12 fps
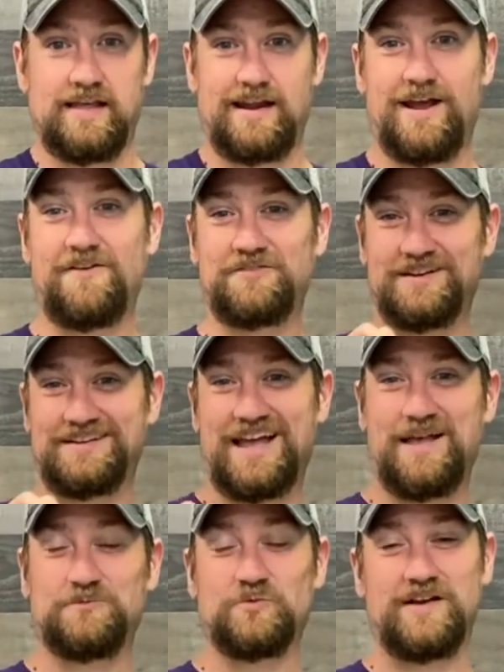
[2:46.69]
And
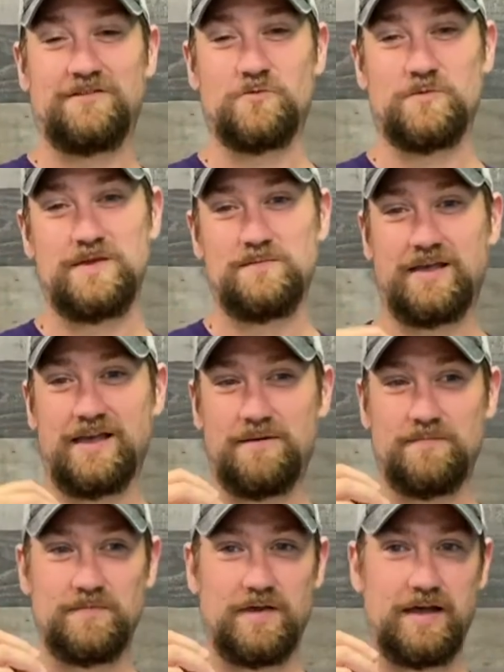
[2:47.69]
oftentimes whenever we
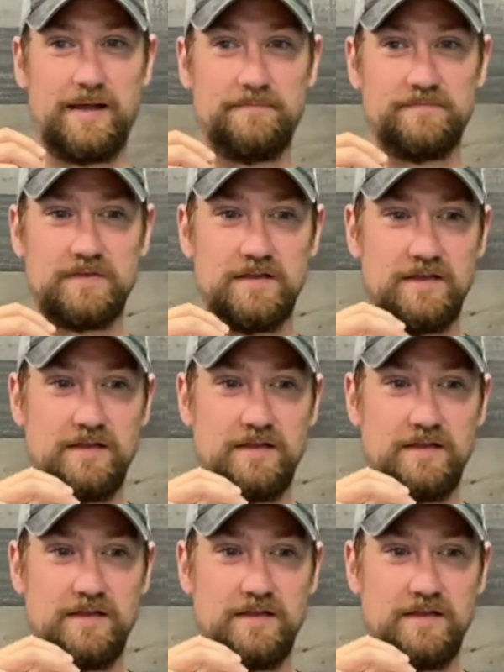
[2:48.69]
become